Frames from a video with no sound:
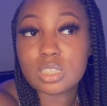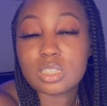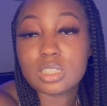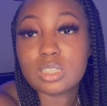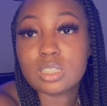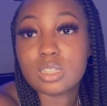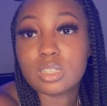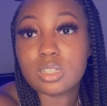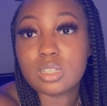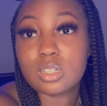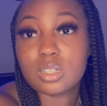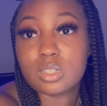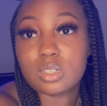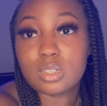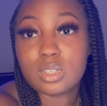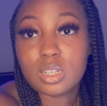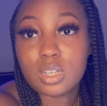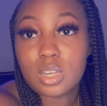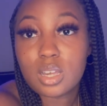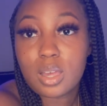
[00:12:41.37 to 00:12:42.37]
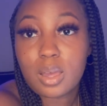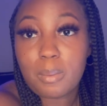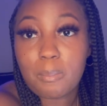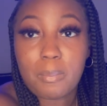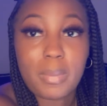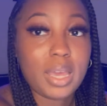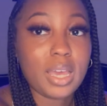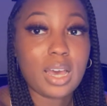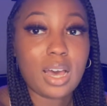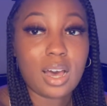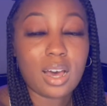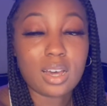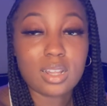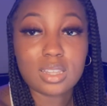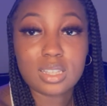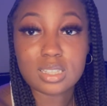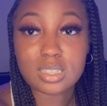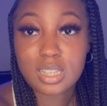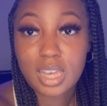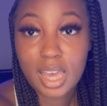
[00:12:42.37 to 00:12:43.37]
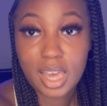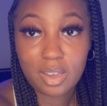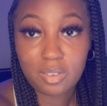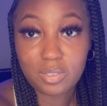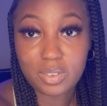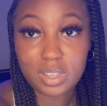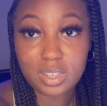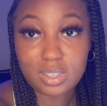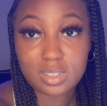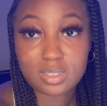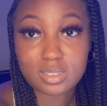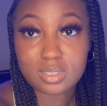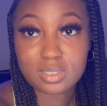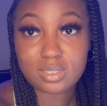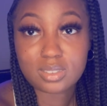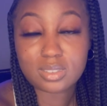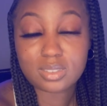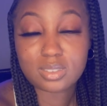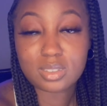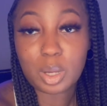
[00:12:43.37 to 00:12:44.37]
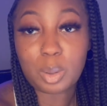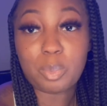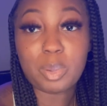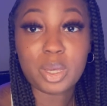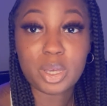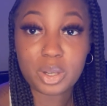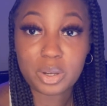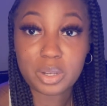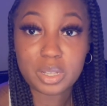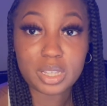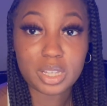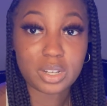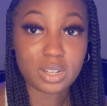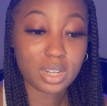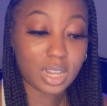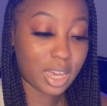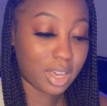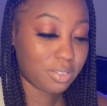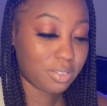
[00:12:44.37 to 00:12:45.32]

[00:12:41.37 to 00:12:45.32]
to make all this havoc appear in their life.